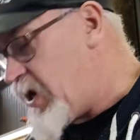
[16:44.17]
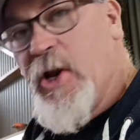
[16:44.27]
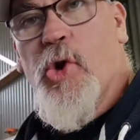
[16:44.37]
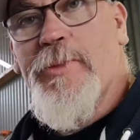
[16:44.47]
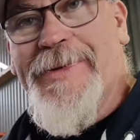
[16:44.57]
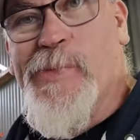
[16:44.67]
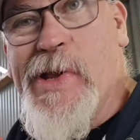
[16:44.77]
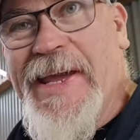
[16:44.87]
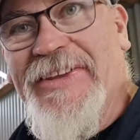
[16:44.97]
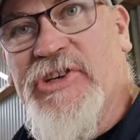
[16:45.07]
aluminum
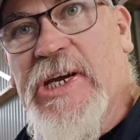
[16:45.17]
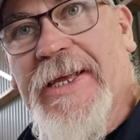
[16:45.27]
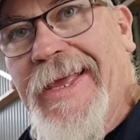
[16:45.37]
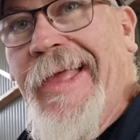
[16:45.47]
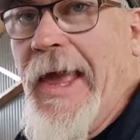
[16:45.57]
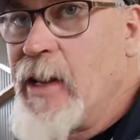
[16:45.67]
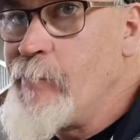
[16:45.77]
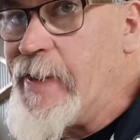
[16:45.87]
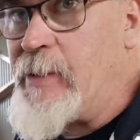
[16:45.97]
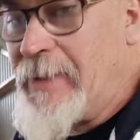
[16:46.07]
edge,
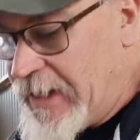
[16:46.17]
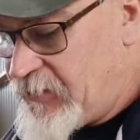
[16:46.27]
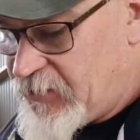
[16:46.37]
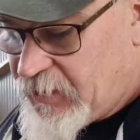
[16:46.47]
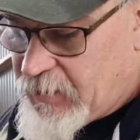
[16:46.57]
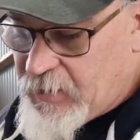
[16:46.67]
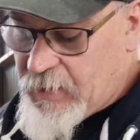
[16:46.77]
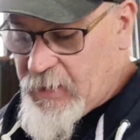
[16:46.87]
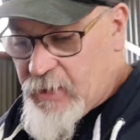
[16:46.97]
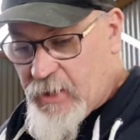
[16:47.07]
aluminium edge,
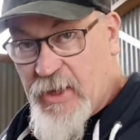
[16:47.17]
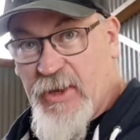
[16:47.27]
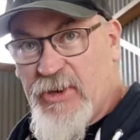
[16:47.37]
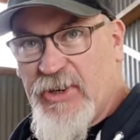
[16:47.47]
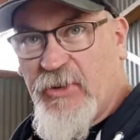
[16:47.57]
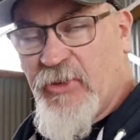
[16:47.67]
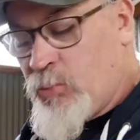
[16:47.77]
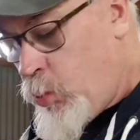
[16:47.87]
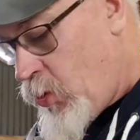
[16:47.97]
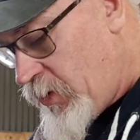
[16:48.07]
edging on this
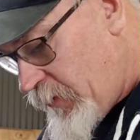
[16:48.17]
wood.